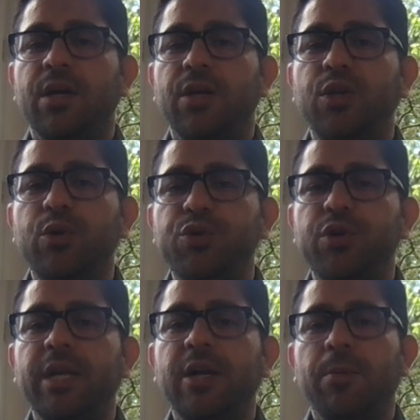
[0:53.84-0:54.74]

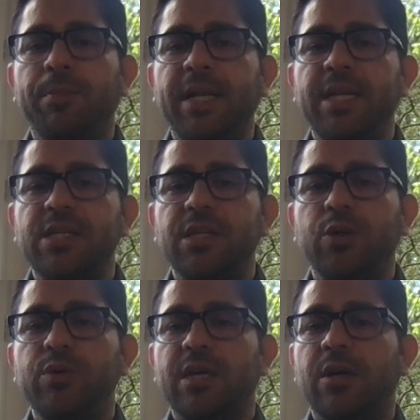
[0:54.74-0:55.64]
Usually, companies
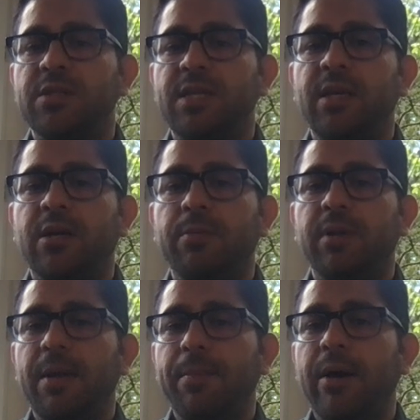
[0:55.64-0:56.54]
use a considerable
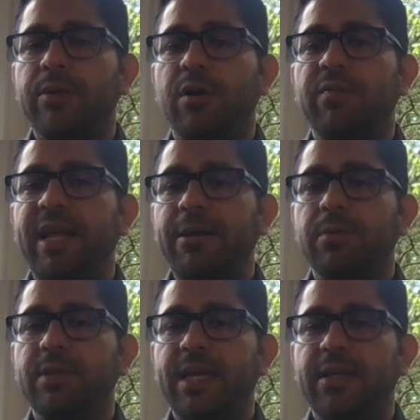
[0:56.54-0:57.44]
amount of
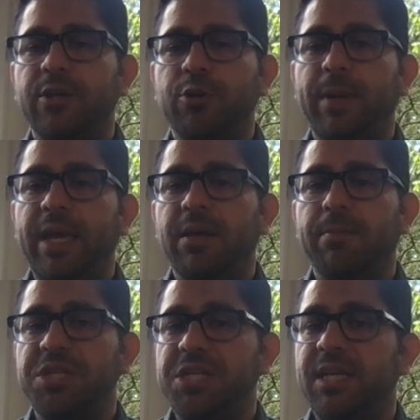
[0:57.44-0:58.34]
labeled data to make
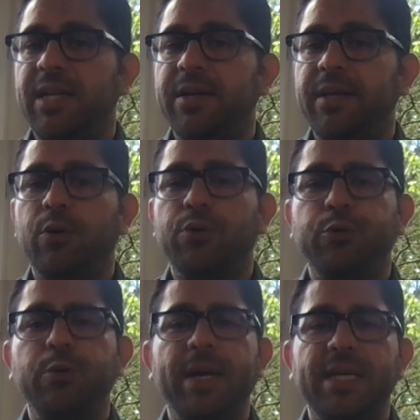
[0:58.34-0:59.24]
machine learning or
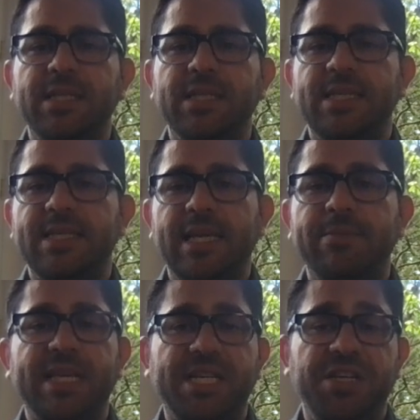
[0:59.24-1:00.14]
rule-based
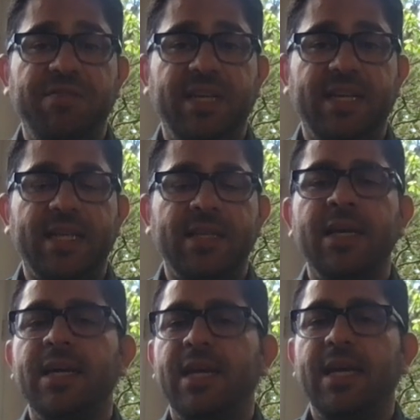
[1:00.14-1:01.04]
systems achieving that.
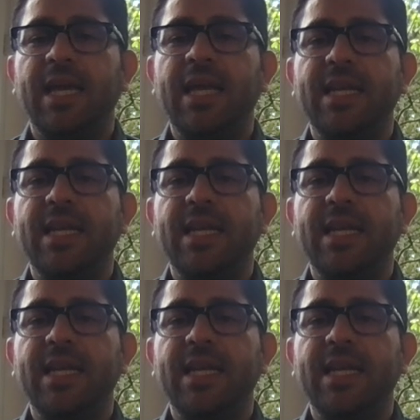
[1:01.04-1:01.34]
In